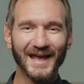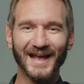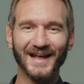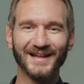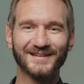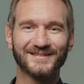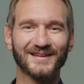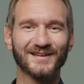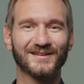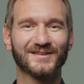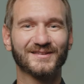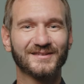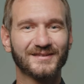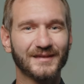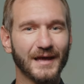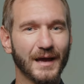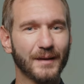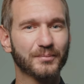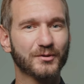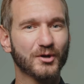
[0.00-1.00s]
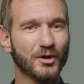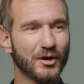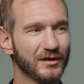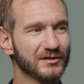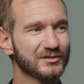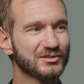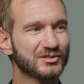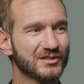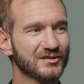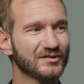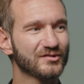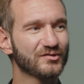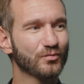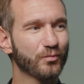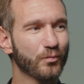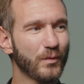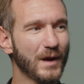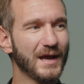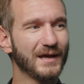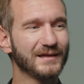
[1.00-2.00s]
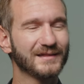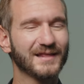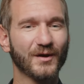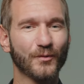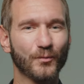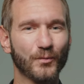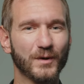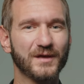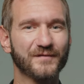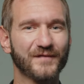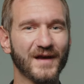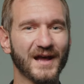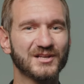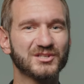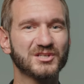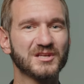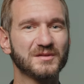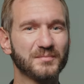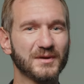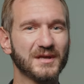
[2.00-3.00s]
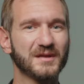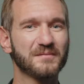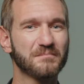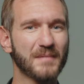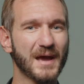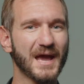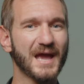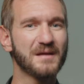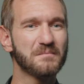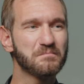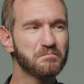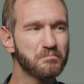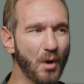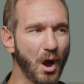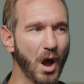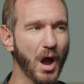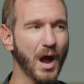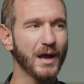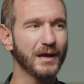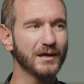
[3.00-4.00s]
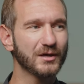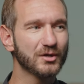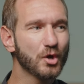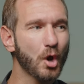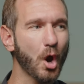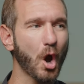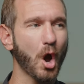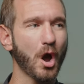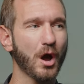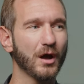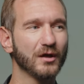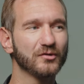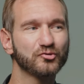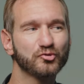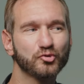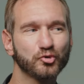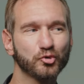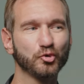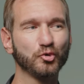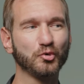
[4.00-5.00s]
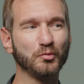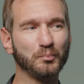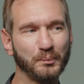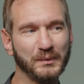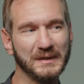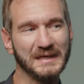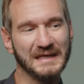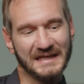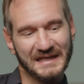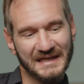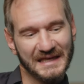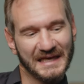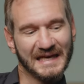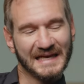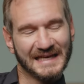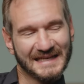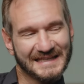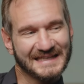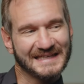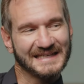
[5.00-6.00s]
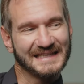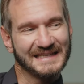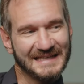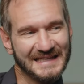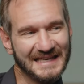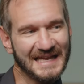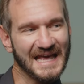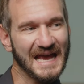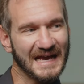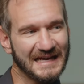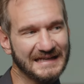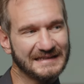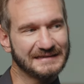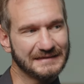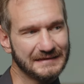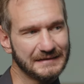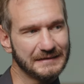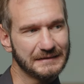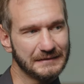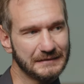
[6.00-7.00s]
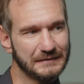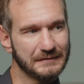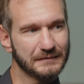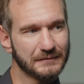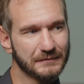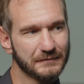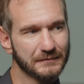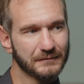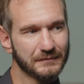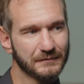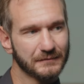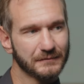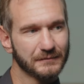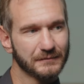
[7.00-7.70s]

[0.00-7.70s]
It's a subconscious way that we've actually been made by God to be connected. Yeah.